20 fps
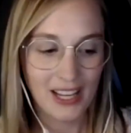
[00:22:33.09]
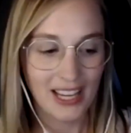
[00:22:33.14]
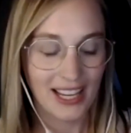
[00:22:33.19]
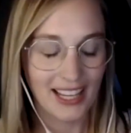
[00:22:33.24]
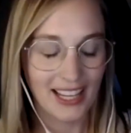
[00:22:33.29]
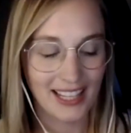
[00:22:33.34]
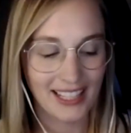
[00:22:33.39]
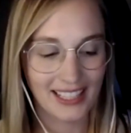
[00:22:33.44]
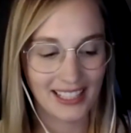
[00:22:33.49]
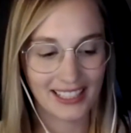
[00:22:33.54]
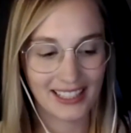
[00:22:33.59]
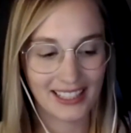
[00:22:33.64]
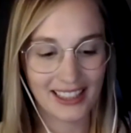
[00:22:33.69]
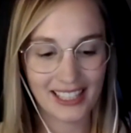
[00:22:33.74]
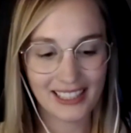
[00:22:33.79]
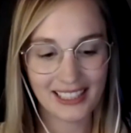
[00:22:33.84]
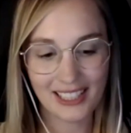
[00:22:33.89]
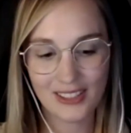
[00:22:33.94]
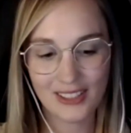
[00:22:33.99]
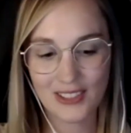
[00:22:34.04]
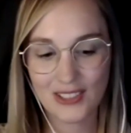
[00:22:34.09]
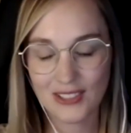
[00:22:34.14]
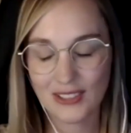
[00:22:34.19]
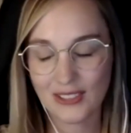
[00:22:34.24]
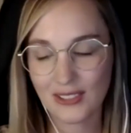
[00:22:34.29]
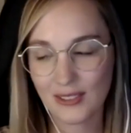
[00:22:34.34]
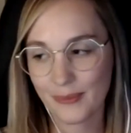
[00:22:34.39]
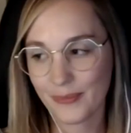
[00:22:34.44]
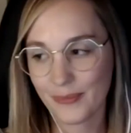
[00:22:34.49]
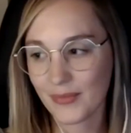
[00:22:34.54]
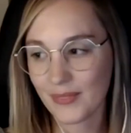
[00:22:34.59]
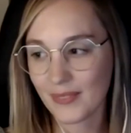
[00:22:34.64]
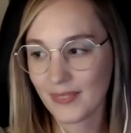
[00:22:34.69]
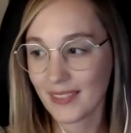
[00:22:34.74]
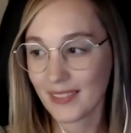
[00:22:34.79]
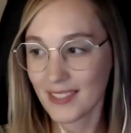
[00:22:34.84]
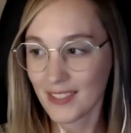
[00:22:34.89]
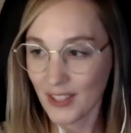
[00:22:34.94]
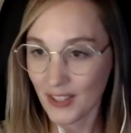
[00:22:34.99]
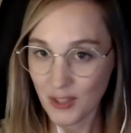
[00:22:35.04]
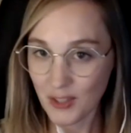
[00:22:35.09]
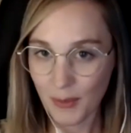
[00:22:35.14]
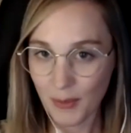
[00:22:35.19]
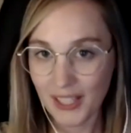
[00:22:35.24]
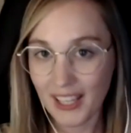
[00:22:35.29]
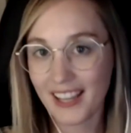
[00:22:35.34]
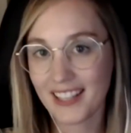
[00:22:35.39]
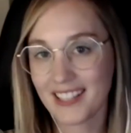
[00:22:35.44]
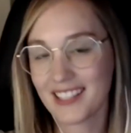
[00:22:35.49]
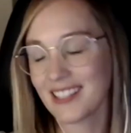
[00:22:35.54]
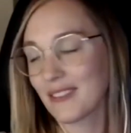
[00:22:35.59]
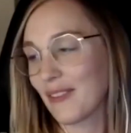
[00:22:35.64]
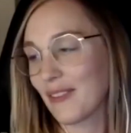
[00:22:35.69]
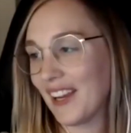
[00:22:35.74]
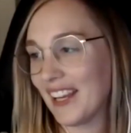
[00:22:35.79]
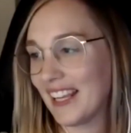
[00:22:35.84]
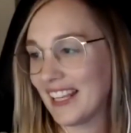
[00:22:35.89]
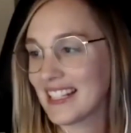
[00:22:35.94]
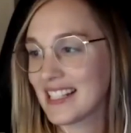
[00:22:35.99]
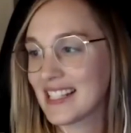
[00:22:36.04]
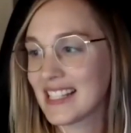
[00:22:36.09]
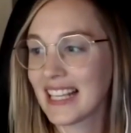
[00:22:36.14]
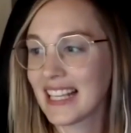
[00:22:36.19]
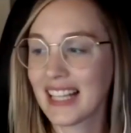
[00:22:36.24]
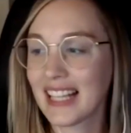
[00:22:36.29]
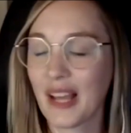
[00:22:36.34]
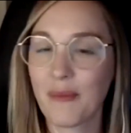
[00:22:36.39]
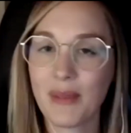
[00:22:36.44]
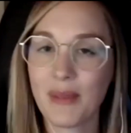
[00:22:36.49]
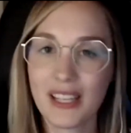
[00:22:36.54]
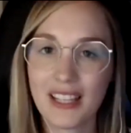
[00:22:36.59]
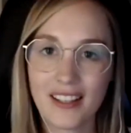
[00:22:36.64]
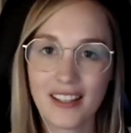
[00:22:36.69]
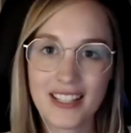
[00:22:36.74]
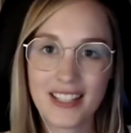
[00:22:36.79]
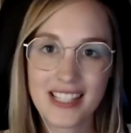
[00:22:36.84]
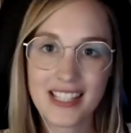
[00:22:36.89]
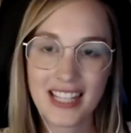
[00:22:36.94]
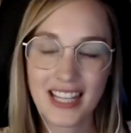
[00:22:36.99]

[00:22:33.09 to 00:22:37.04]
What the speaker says: and I think that's such BS, if I can say that, because